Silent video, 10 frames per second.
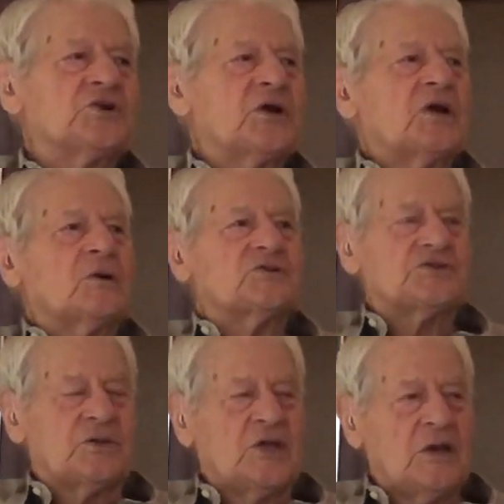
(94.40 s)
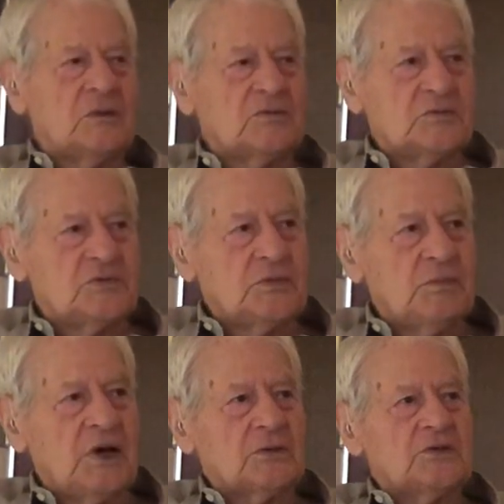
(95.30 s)
So then it was
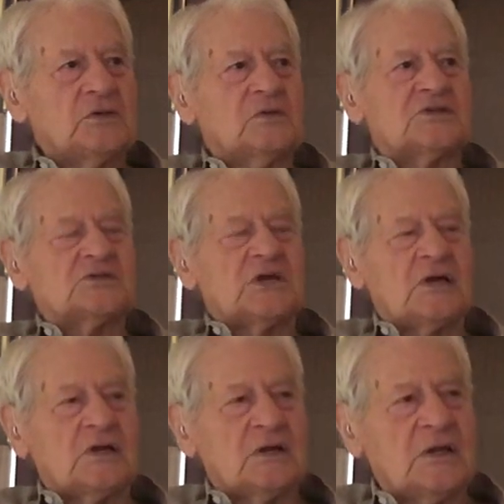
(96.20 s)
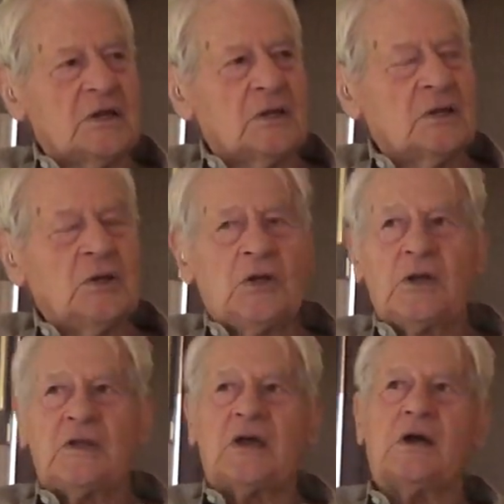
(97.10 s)
about 2 weeks later, then
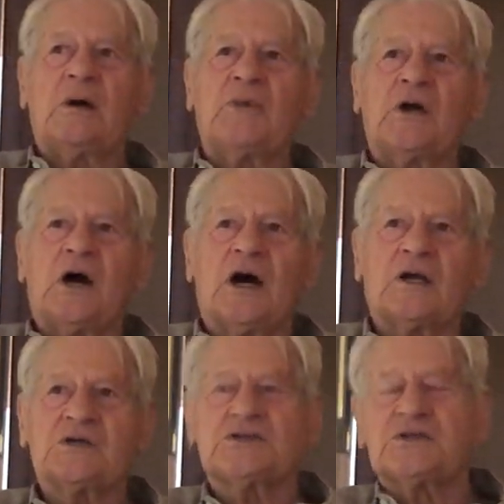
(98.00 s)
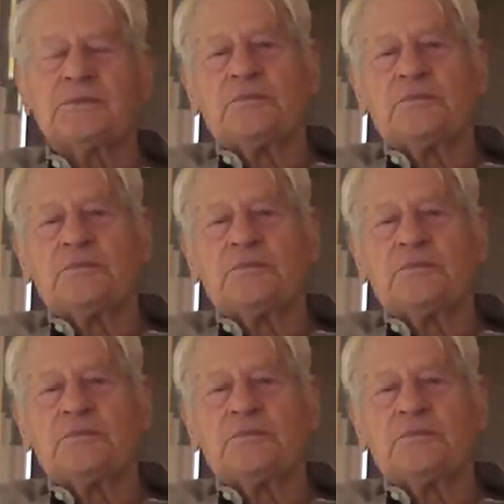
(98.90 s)
they come and got us.